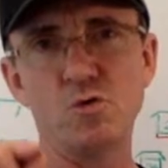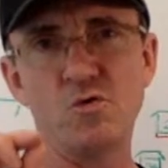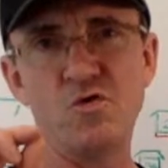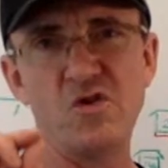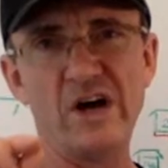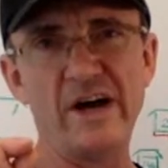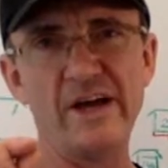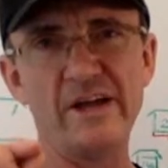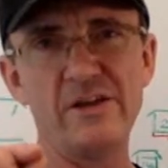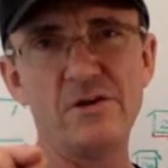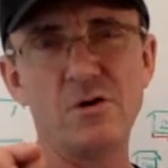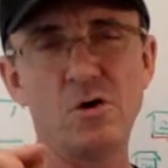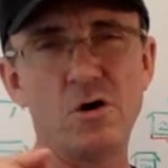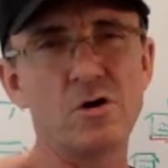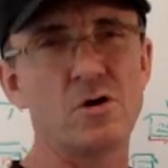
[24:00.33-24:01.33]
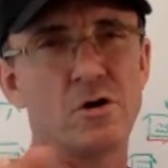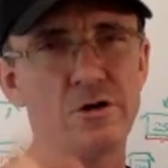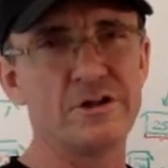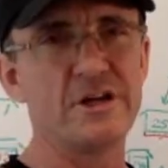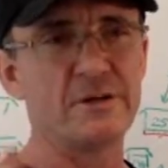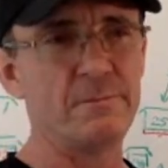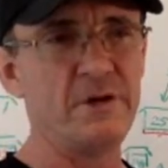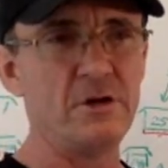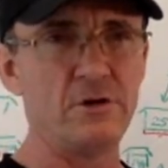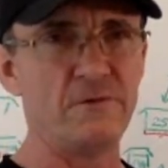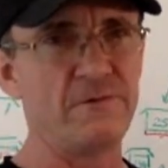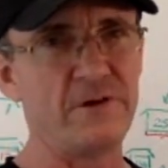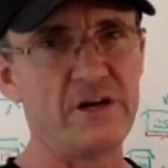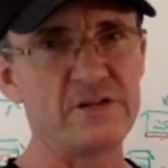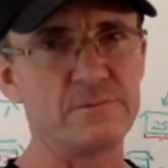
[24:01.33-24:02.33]
to find or contact me on
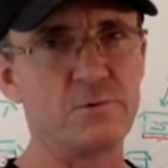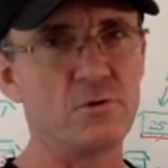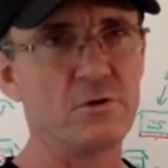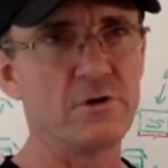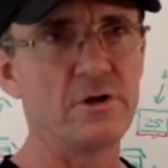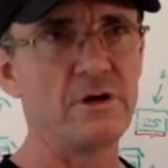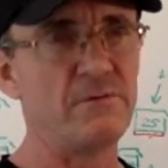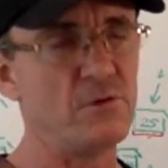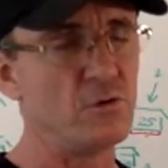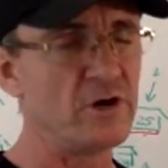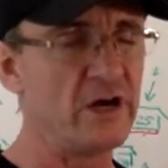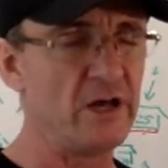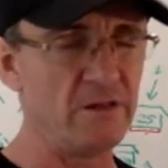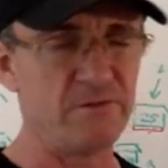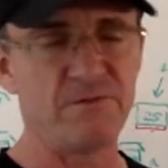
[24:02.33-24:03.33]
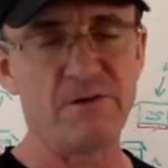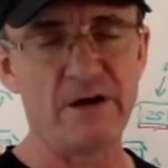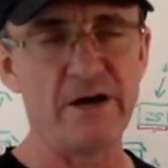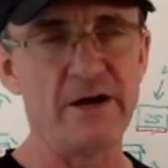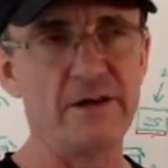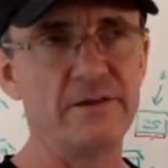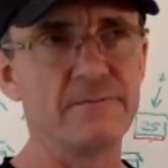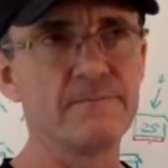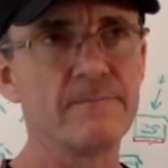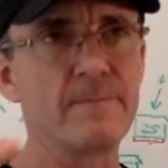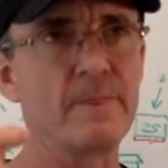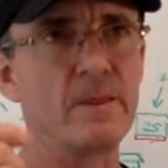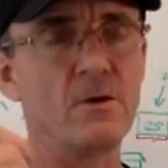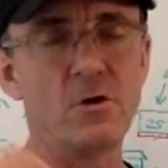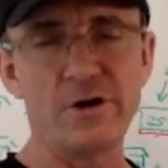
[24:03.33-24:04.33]
a Facebook if you can't find,
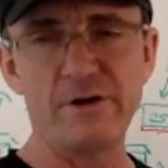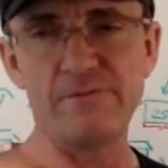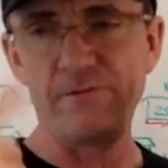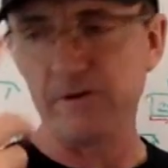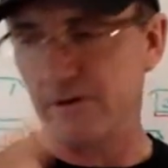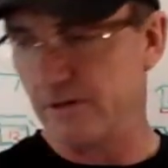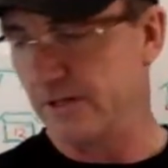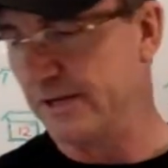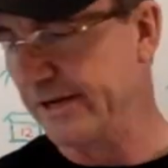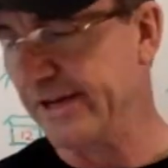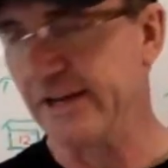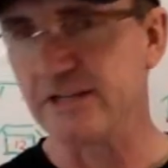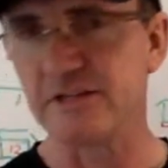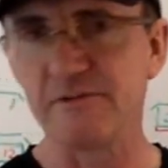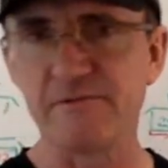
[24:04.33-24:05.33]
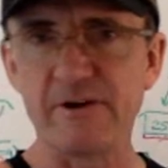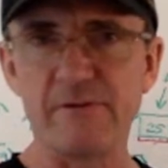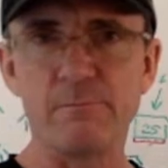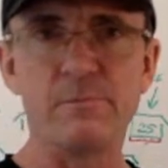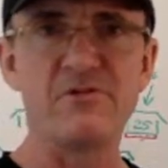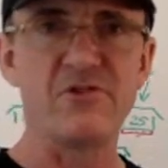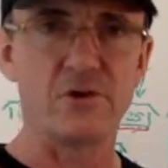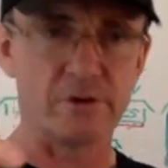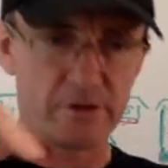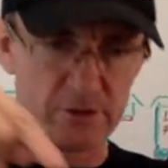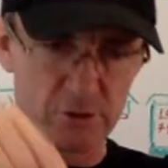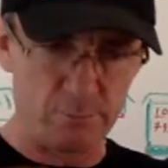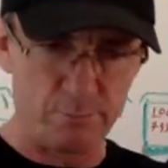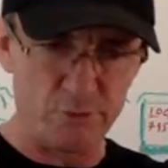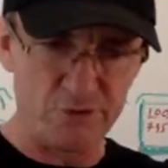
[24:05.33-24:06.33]
or if in a case if I
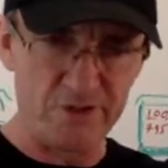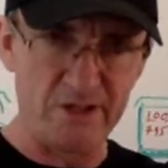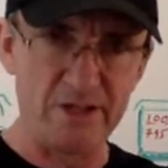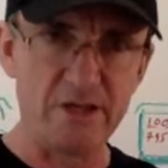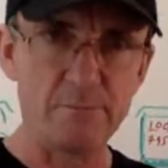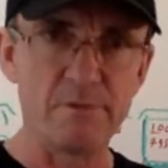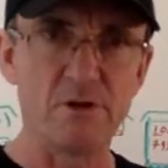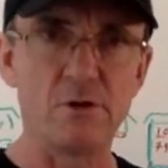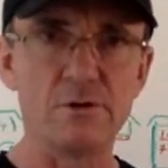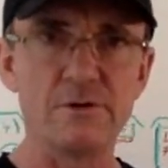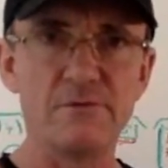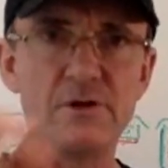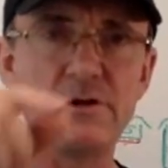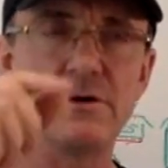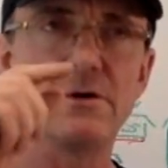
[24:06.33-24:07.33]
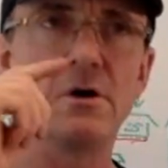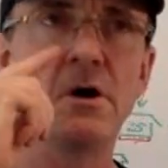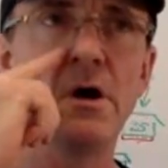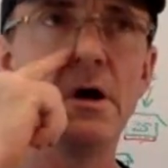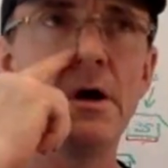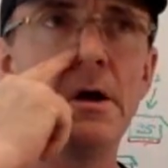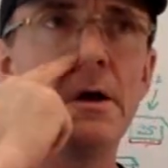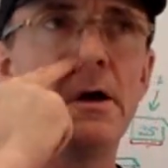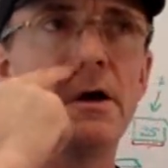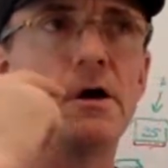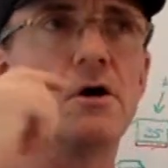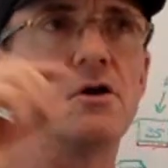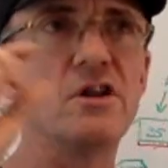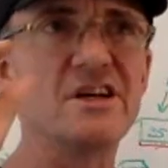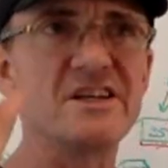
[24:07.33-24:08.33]
forget to put the link below the video
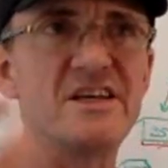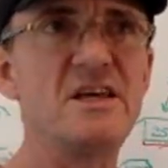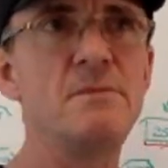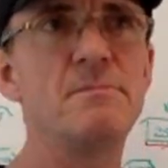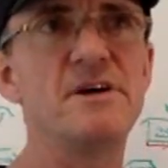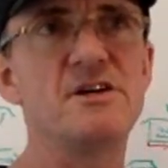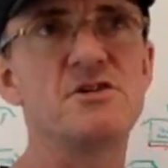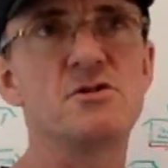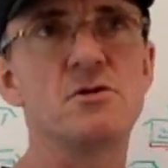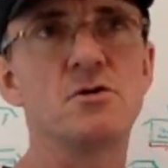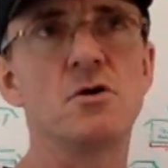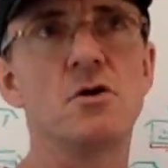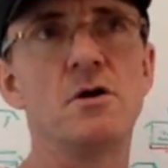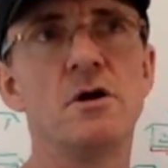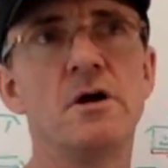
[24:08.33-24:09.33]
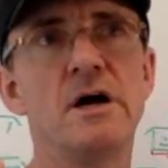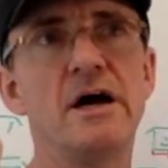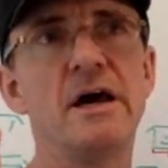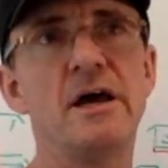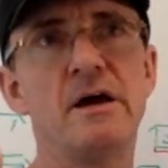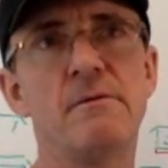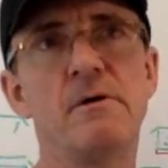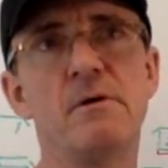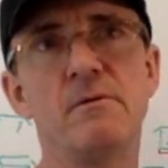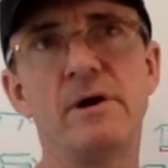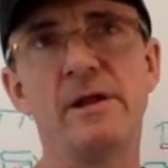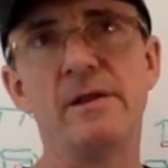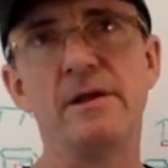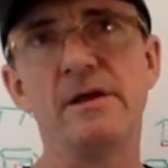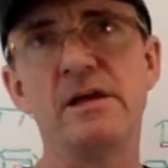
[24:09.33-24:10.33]
on an eBay store. I have
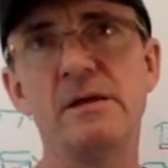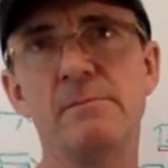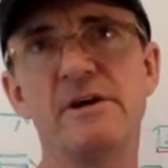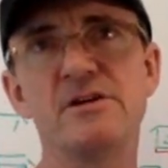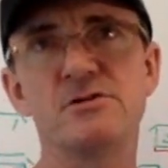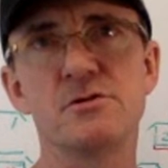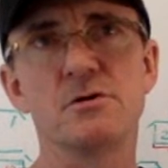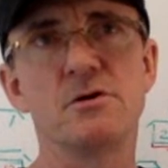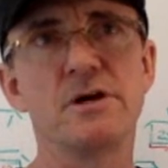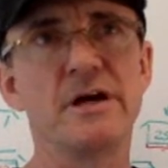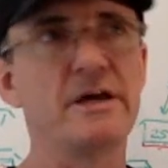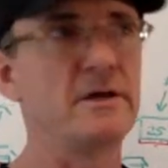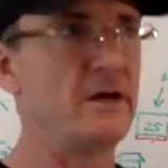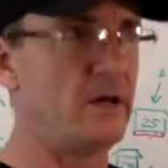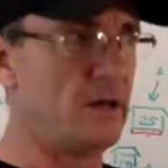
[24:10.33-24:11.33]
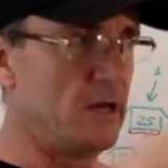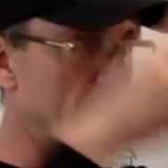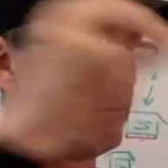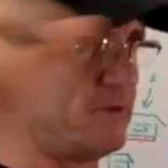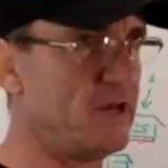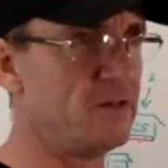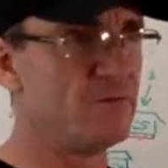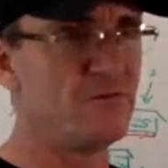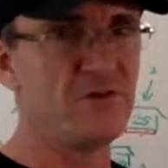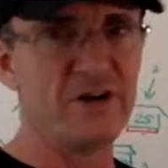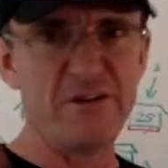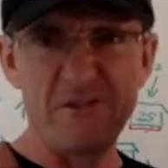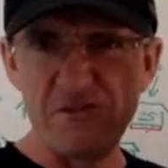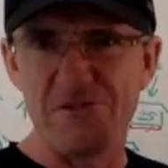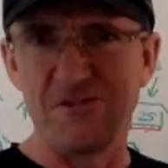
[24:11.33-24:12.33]
one eBay store. I made a
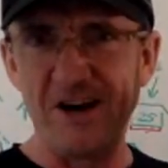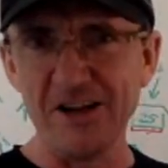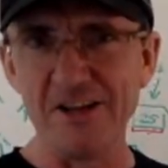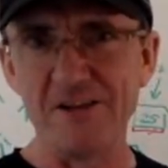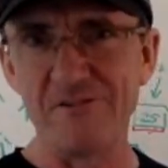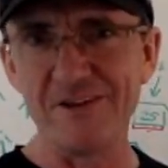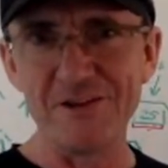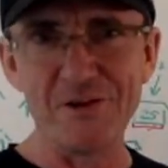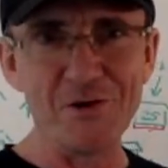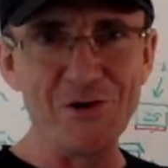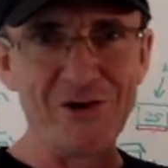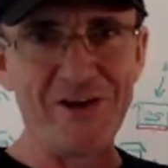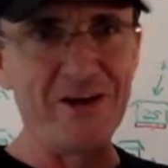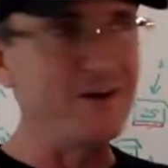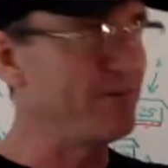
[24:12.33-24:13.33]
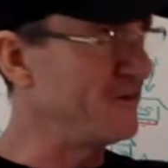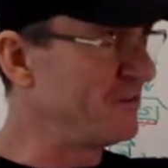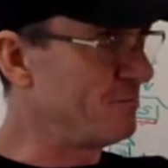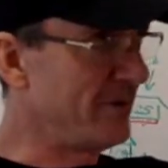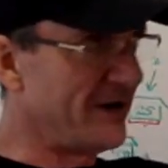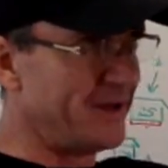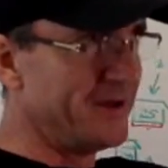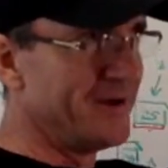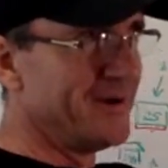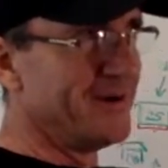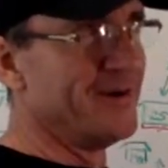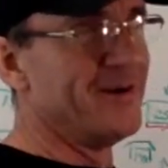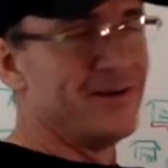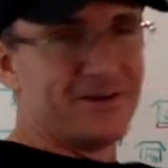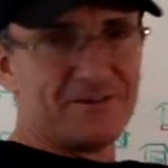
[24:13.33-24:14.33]
very funny video here with
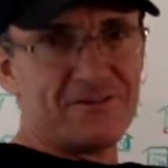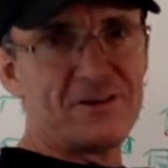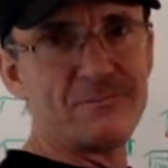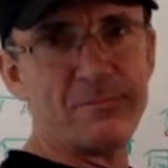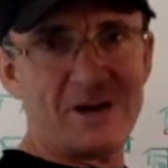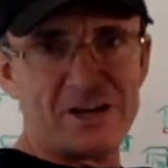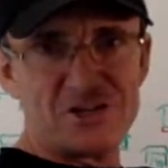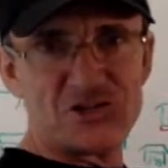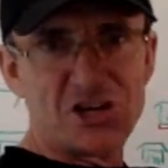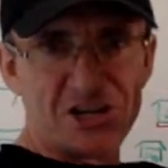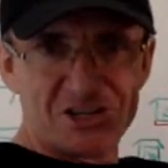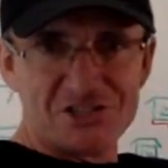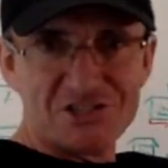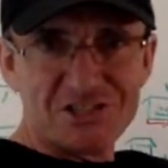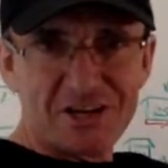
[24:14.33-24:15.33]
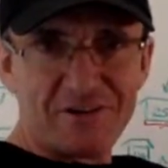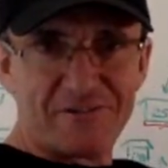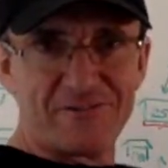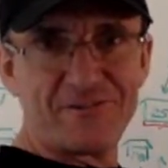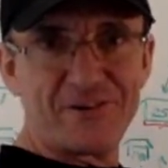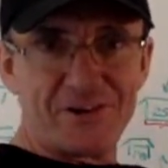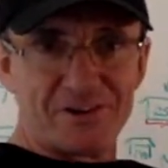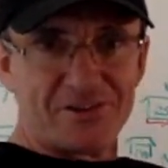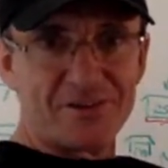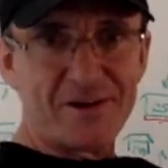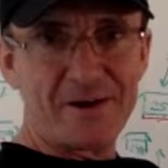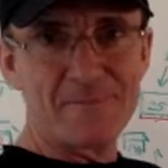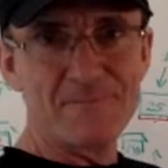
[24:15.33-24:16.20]
my junk stuff in